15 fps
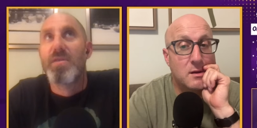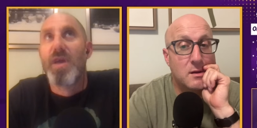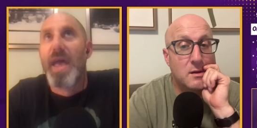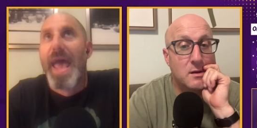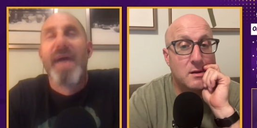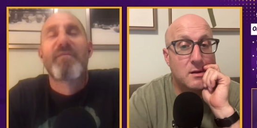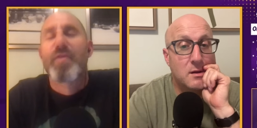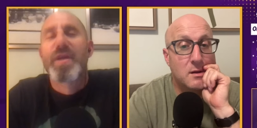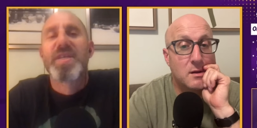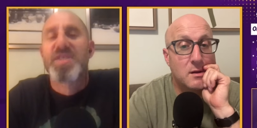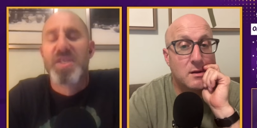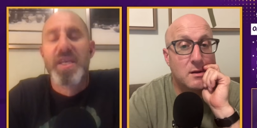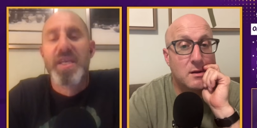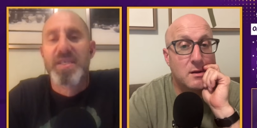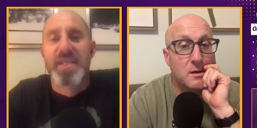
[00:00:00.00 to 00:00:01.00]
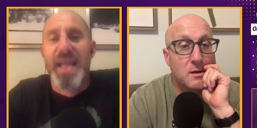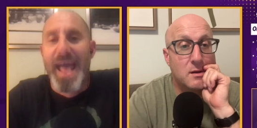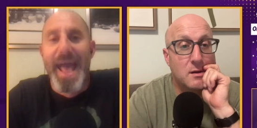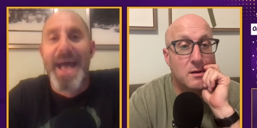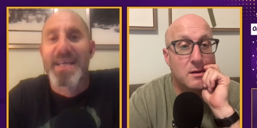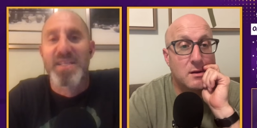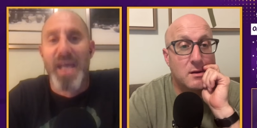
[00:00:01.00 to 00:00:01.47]
Speaker 1: every season
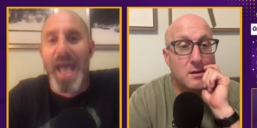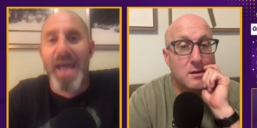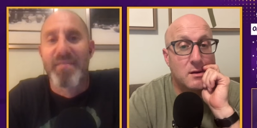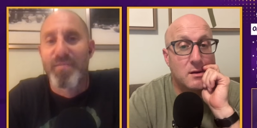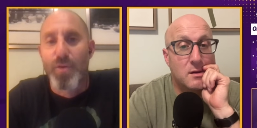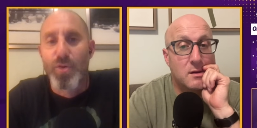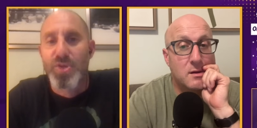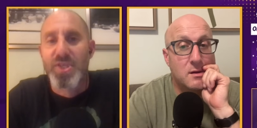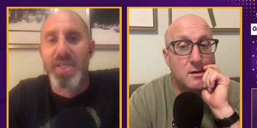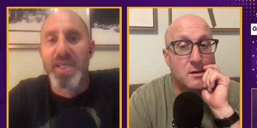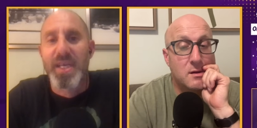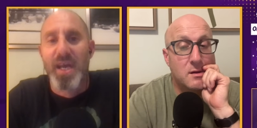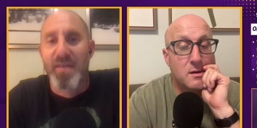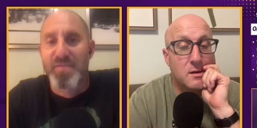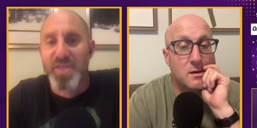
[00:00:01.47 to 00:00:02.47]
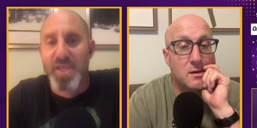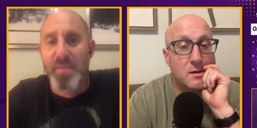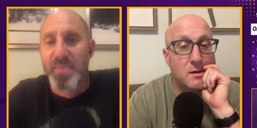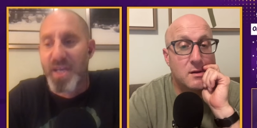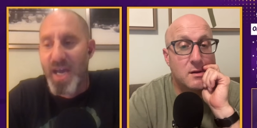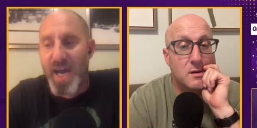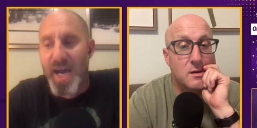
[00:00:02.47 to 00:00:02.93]
has adversity of
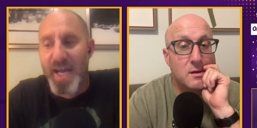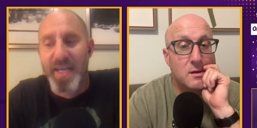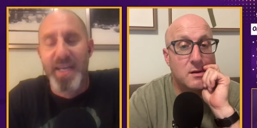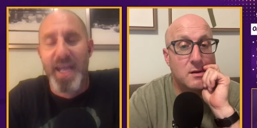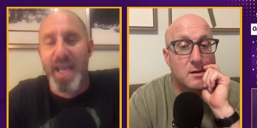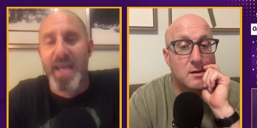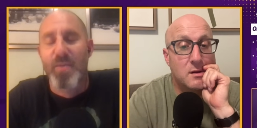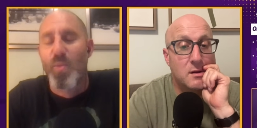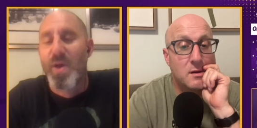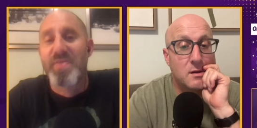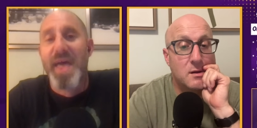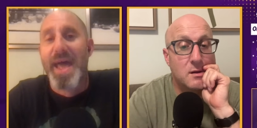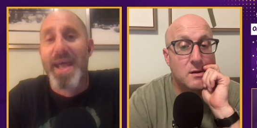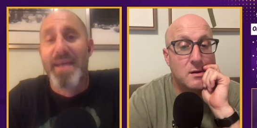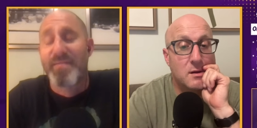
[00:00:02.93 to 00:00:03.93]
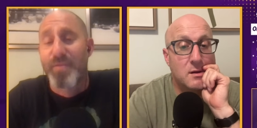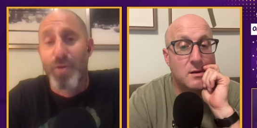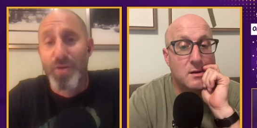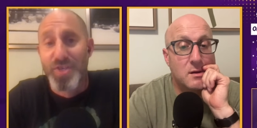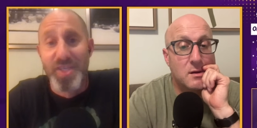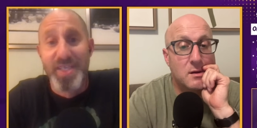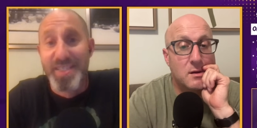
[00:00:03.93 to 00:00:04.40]
some kind. And when that
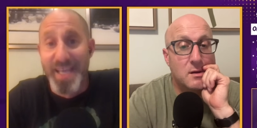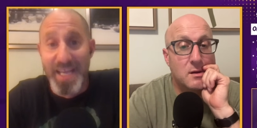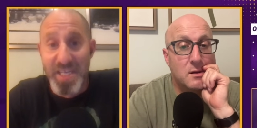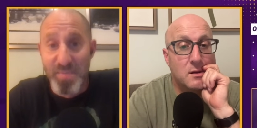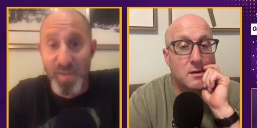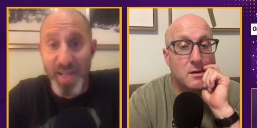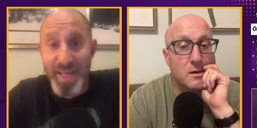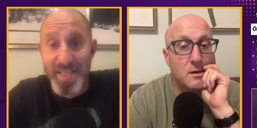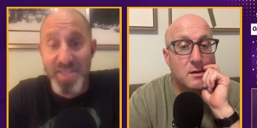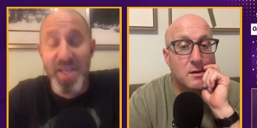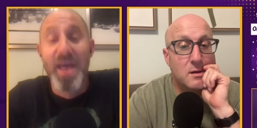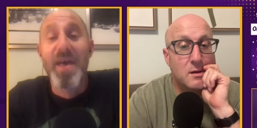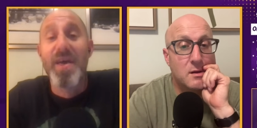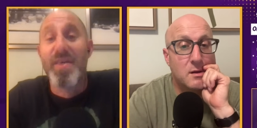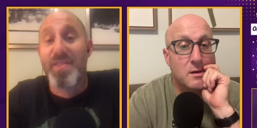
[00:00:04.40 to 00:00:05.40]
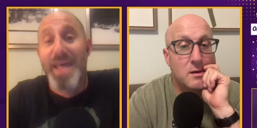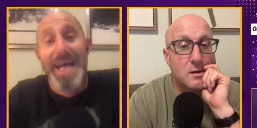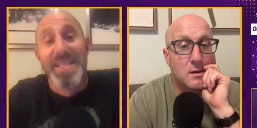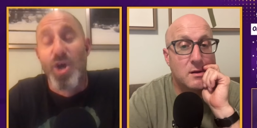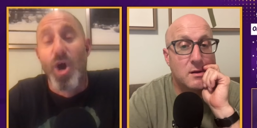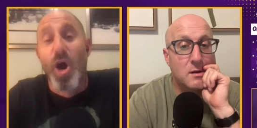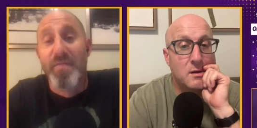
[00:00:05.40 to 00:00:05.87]
adversity takes place,
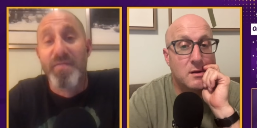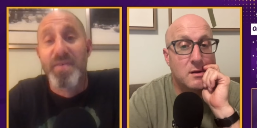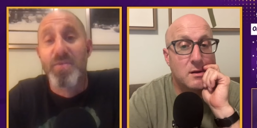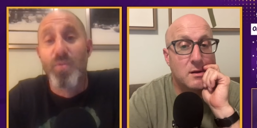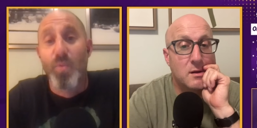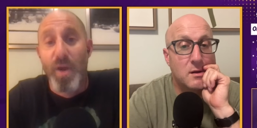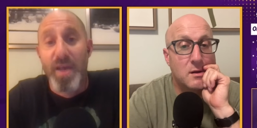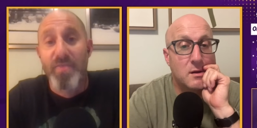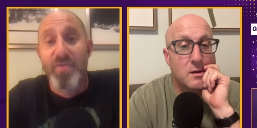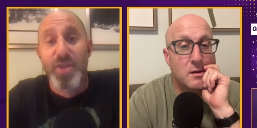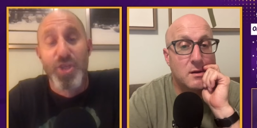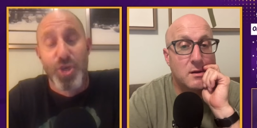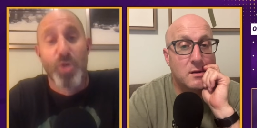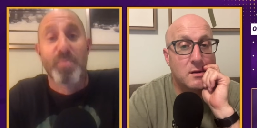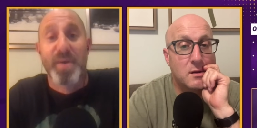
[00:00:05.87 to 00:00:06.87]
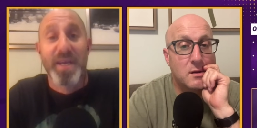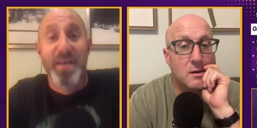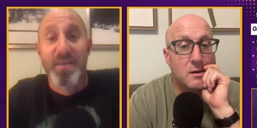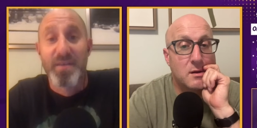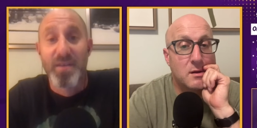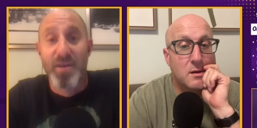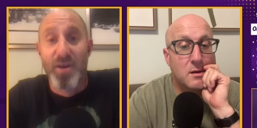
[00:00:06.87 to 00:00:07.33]
that's often when the chirping
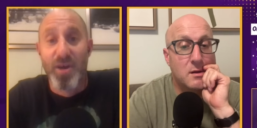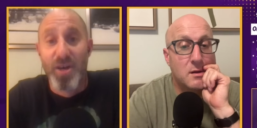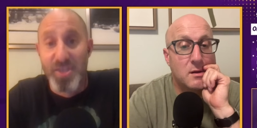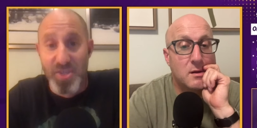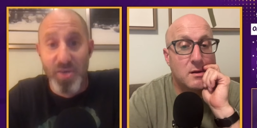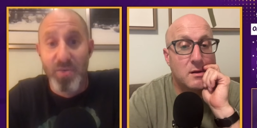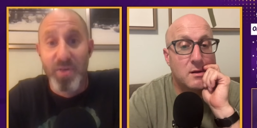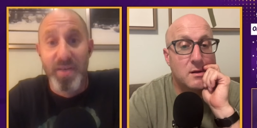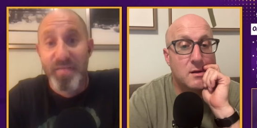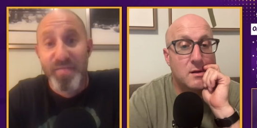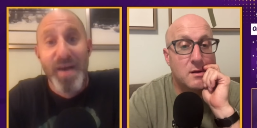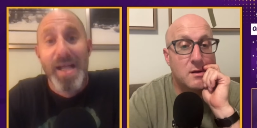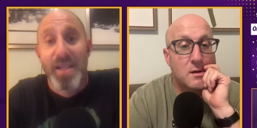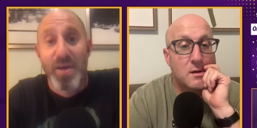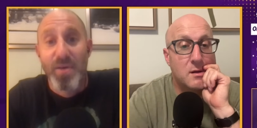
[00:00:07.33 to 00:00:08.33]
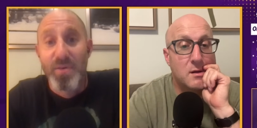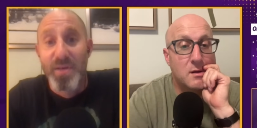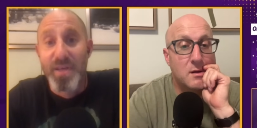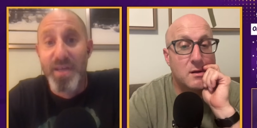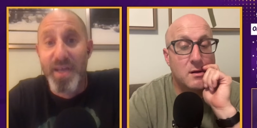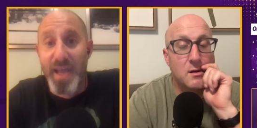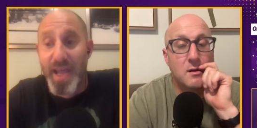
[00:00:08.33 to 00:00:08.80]
also can follow.
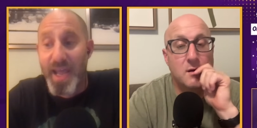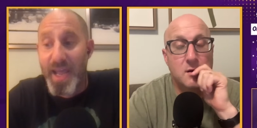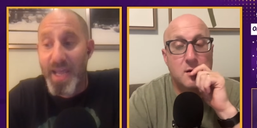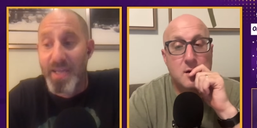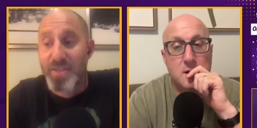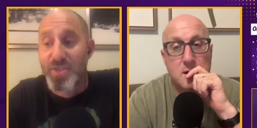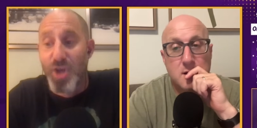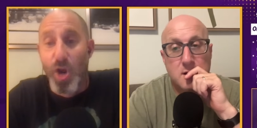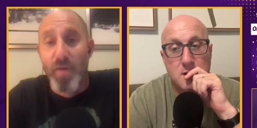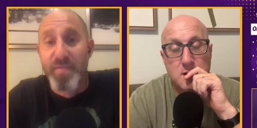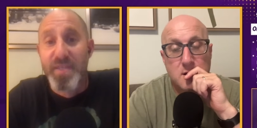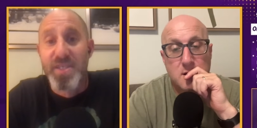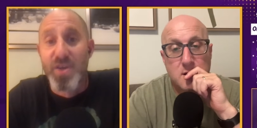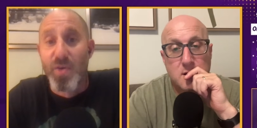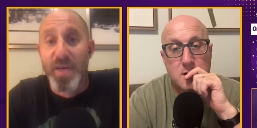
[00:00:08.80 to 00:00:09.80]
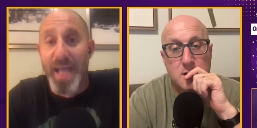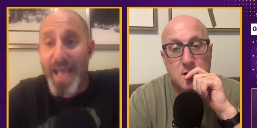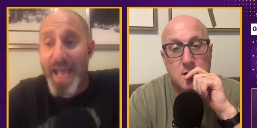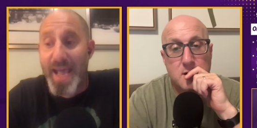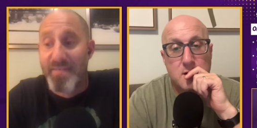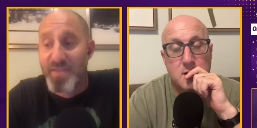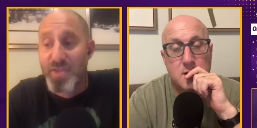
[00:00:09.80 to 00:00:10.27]
And Darvin's going to
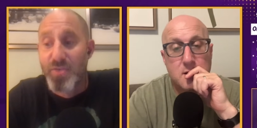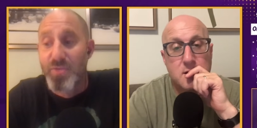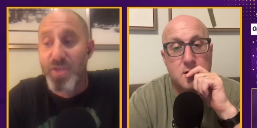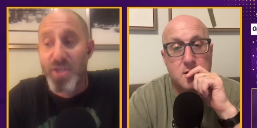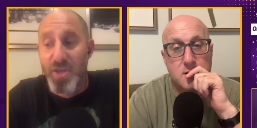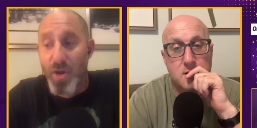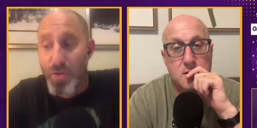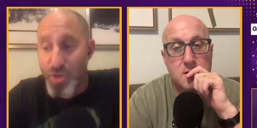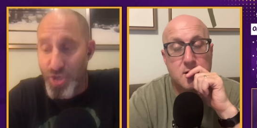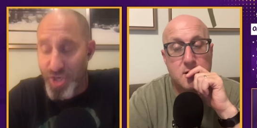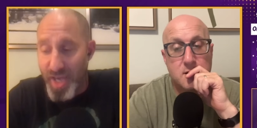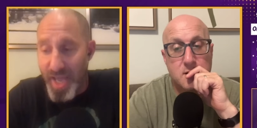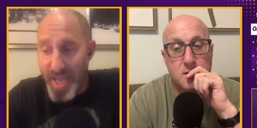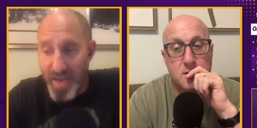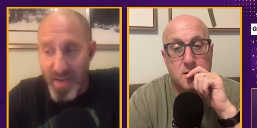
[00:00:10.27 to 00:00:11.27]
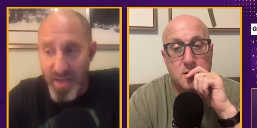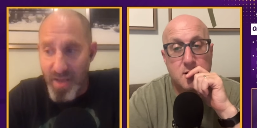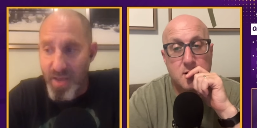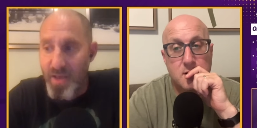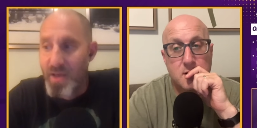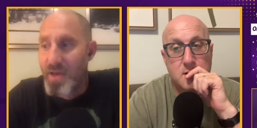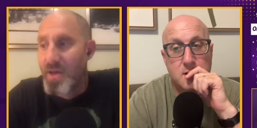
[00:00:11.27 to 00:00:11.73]
have to negotiate
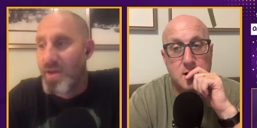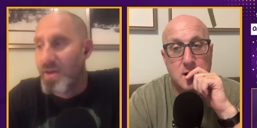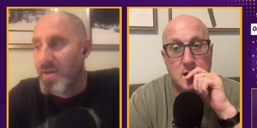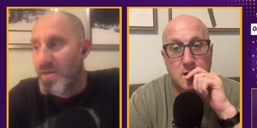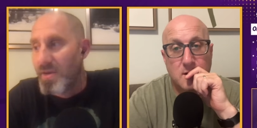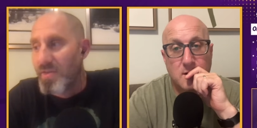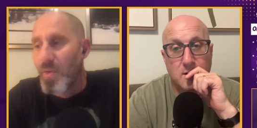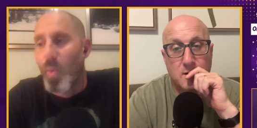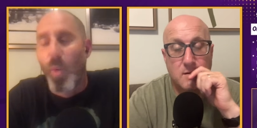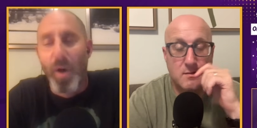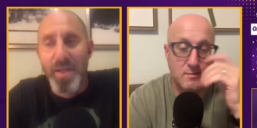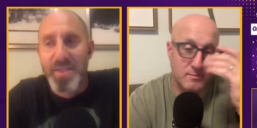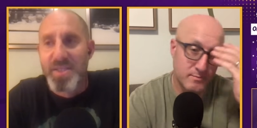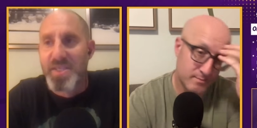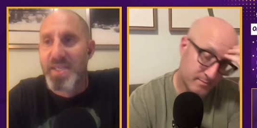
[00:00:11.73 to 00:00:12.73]
you know the wants